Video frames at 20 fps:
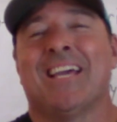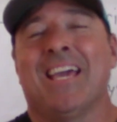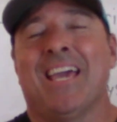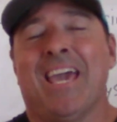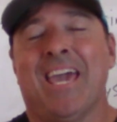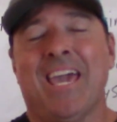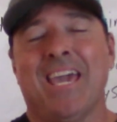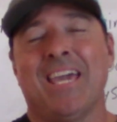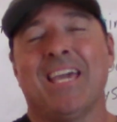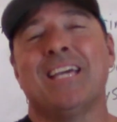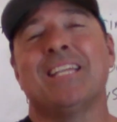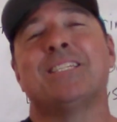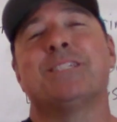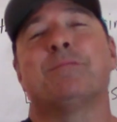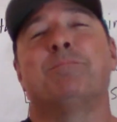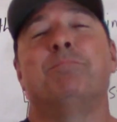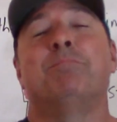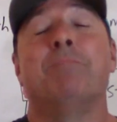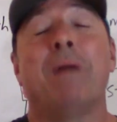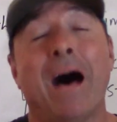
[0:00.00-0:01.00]
Hey,
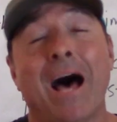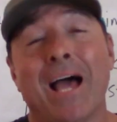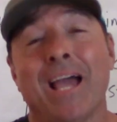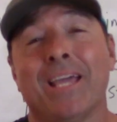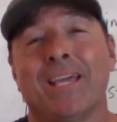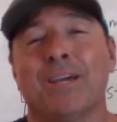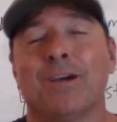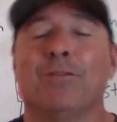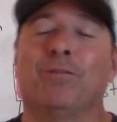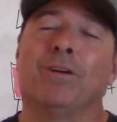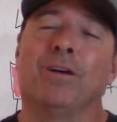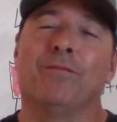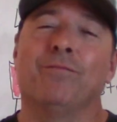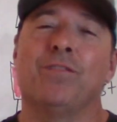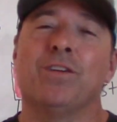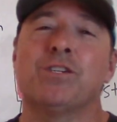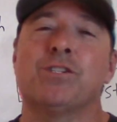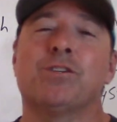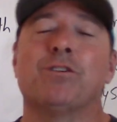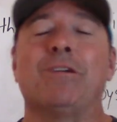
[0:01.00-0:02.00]
it's Mike over at
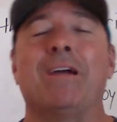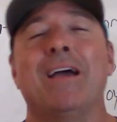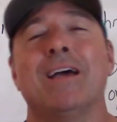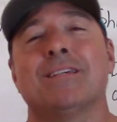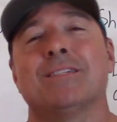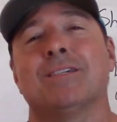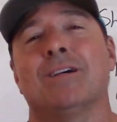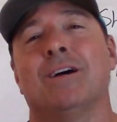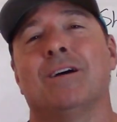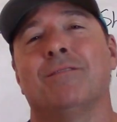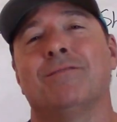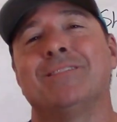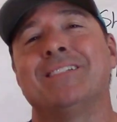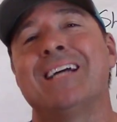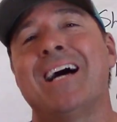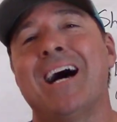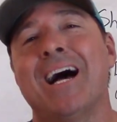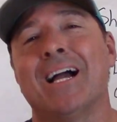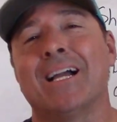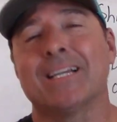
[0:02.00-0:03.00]

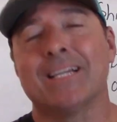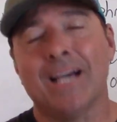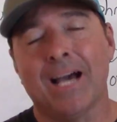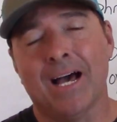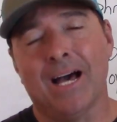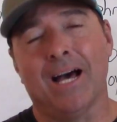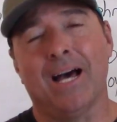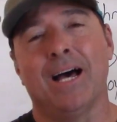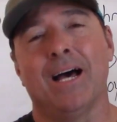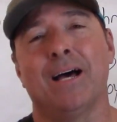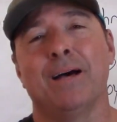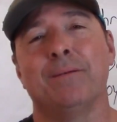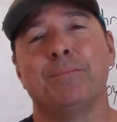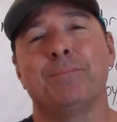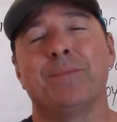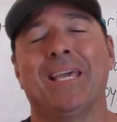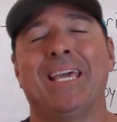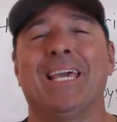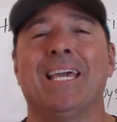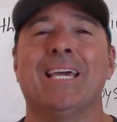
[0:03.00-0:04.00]

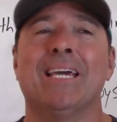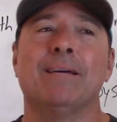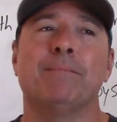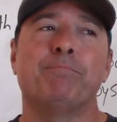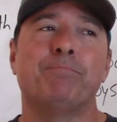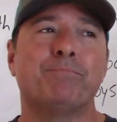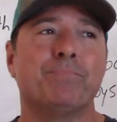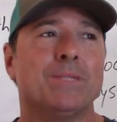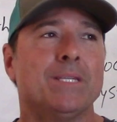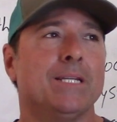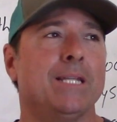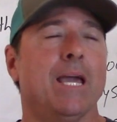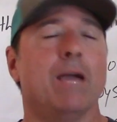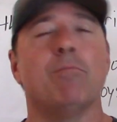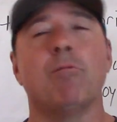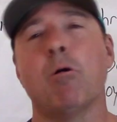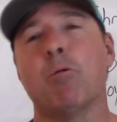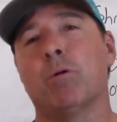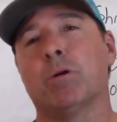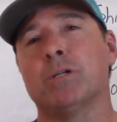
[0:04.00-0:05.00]
fishyourassoff.com, and
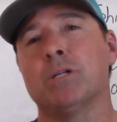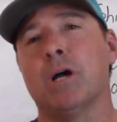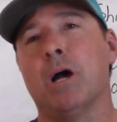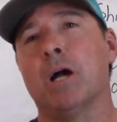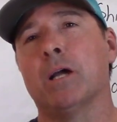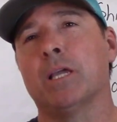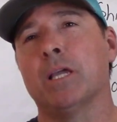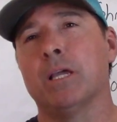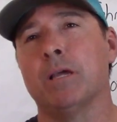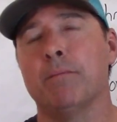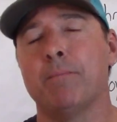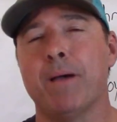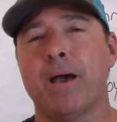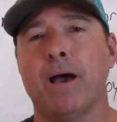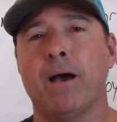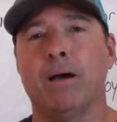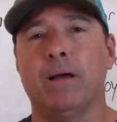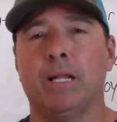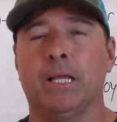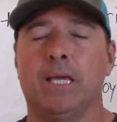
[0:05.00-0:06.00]
today what we're talking
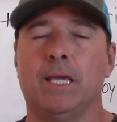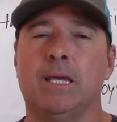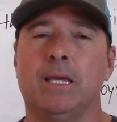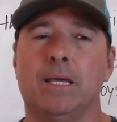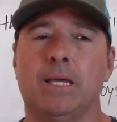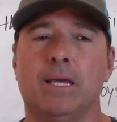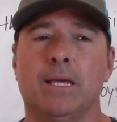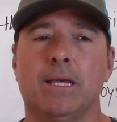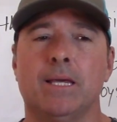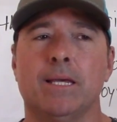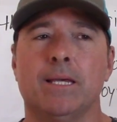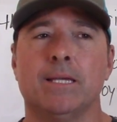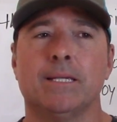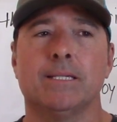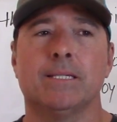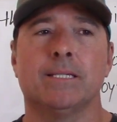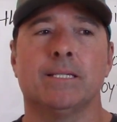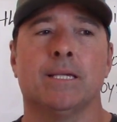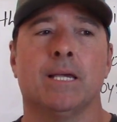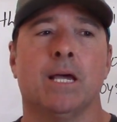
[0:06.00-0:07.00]
about
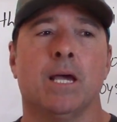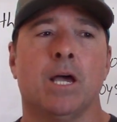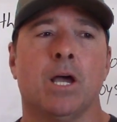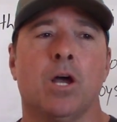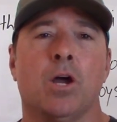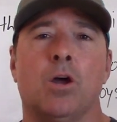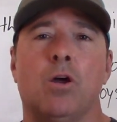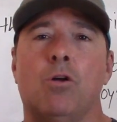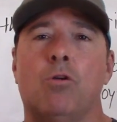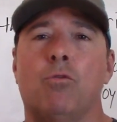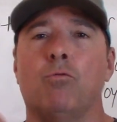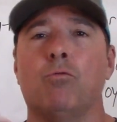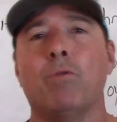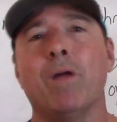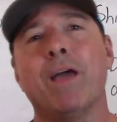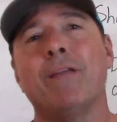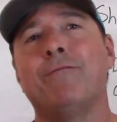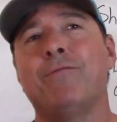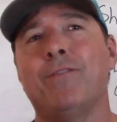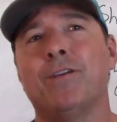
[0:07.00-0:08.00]
is
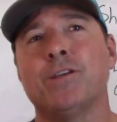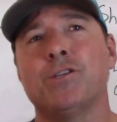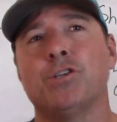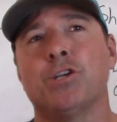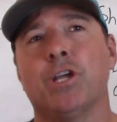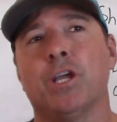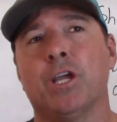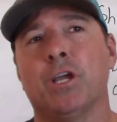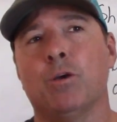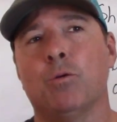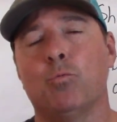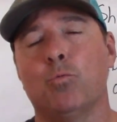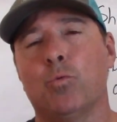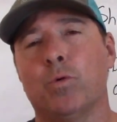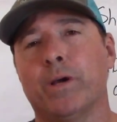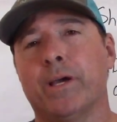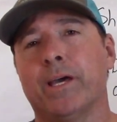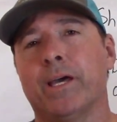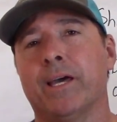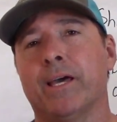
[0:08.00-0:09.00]
red fishing
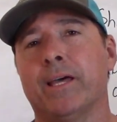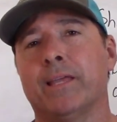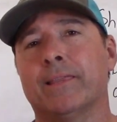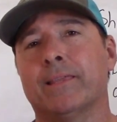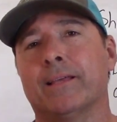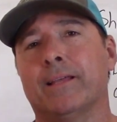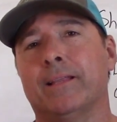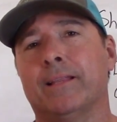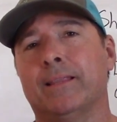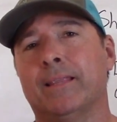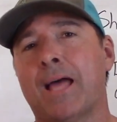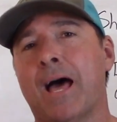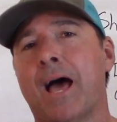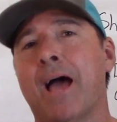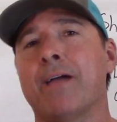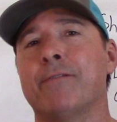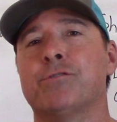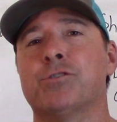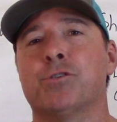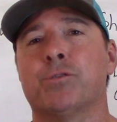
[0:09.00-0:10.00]
with
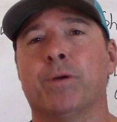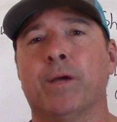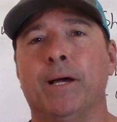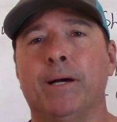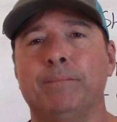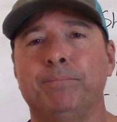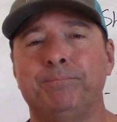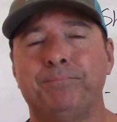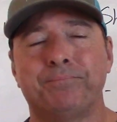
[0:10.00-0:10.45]
live shrimp.